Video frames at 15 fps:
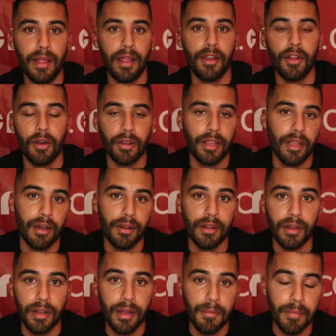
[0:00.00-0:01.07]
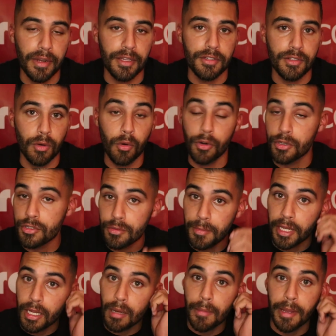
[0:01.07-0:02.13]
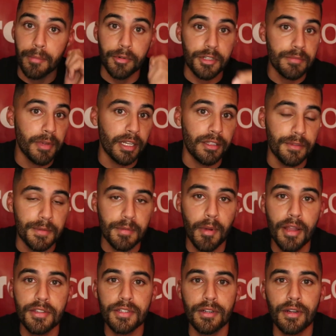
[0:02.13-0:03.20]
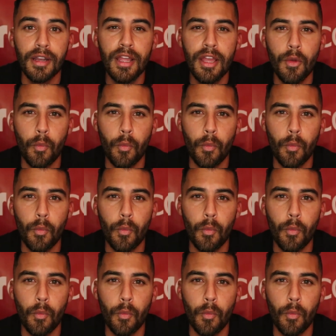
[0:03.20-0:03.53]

and knocking on a company's door to become a prospective sponsor,